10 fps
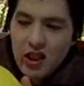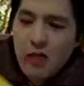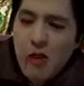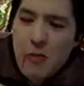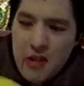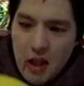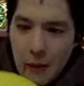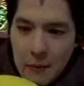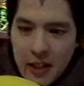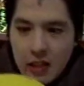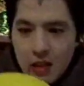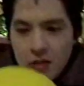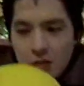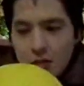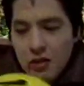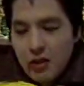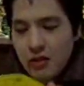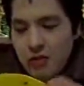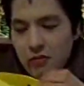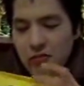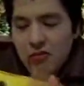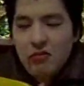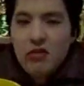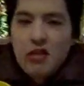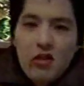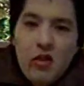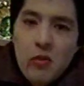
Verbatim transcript: Come on, Mr. Pumpkin. There's no